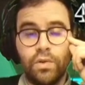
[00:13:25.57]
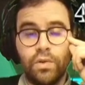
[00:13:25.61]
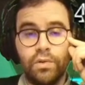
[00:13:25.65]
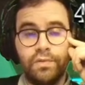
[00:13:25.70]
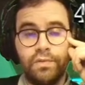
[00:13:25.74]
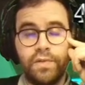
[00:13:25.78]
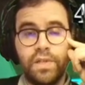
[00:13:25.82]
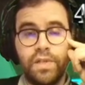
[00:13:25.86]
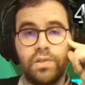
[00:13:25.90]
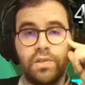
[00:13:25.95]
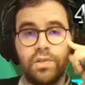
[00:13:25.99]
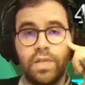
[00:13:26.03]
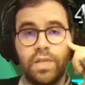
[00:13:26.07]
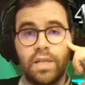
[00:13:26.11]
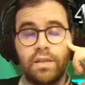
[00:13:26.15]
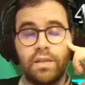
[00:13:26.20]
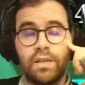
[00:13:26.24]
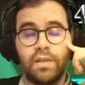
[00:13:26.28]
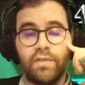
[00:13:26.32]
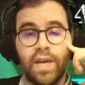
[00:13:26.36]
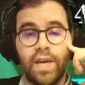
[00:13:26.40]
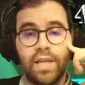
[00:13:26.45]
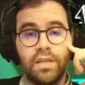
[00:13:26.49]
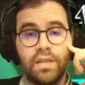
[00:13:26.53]
feature that
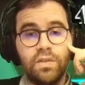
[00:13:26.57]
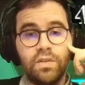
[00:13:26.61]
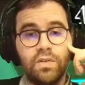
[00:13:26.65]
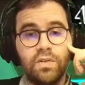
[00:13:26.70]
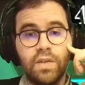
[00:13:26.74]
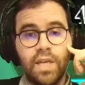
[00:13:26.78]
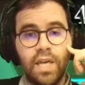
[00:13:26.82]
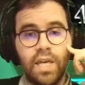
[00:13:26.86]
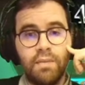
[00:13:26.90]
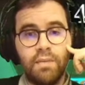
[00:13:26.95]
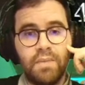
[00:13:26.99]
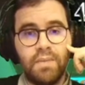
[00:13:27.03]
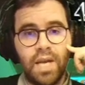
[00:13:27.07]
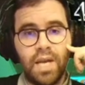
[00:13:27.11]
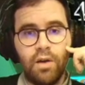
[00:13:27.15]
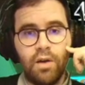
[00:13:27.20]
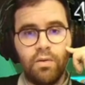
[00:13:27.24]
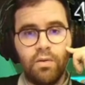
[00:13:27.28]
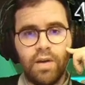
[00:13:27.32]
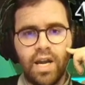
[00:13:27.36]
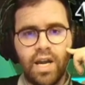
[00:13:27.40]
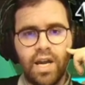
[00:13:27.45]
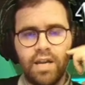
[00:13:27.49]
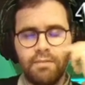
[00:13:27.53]
they've added to the game
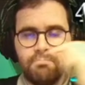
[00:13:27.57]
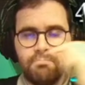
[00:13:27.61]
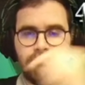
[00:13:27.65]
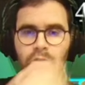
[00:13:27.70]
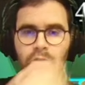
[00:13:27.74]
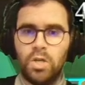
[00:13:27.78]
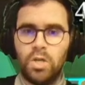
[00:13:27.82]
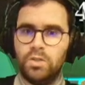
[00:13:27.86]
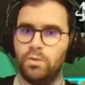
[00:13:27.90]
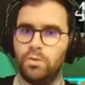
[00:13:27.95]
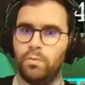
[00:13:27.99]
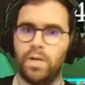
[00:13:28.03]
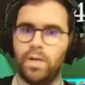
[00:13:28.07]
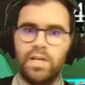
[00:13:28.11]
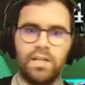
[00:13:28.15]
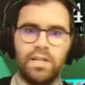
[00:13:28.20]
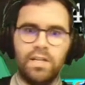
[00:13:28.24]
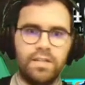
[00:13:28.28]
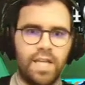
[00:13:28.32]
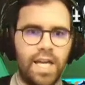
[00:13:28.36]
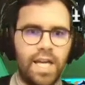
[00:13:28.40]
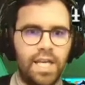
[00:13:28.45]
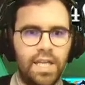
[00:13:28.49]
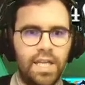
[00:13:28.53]
now. I'm not aware
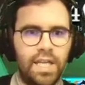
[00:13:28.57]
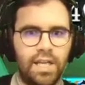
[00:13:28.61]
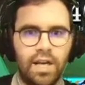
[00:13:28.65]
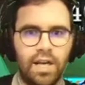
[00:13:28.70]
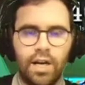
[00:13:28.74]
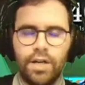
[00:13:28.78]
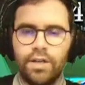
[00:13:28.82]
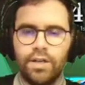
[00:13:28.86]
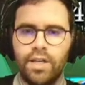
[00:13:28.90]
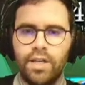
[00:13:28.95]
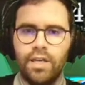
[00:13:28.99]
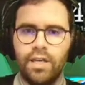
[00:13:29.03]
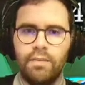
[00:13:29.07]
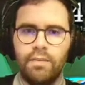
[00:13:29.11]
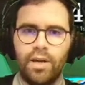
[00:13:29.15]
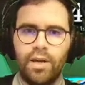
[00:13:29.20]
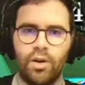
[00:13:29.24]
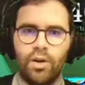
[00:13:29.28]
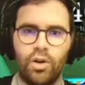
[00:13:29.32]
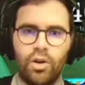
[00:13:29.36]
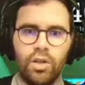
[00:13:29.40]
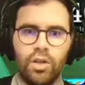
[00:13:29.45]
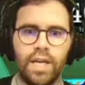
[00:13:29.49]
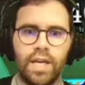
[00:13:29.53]
that any card game at
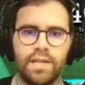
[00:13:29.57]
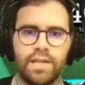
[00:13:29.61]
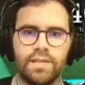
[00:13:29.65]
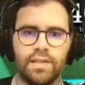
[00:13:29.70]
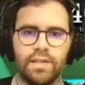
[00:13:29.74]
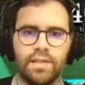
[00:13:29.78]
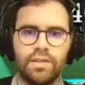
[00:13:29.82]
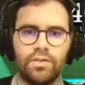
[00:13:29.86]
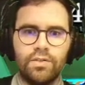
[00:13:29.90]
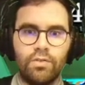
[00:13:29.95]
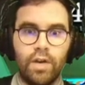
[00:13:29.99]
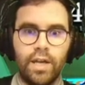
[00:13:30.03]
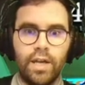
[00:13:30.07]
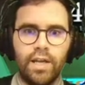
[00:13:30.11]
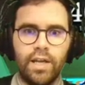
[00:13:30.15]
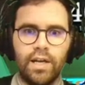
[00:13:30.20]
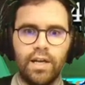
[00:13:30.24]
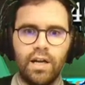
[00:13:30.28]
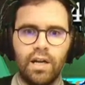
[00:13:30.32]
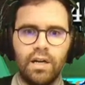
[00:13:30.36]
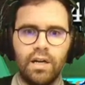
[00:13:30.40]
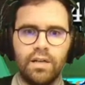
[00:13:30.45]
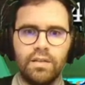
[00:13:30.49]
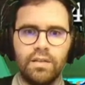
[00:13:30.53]
all has a try
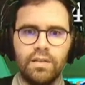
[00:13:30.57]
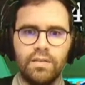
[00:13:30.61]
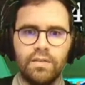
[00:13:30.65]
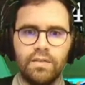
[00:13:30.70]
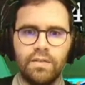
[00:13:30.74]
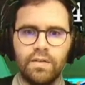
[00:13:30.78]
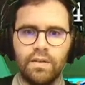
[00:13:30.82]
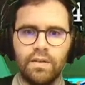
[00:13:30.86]
cards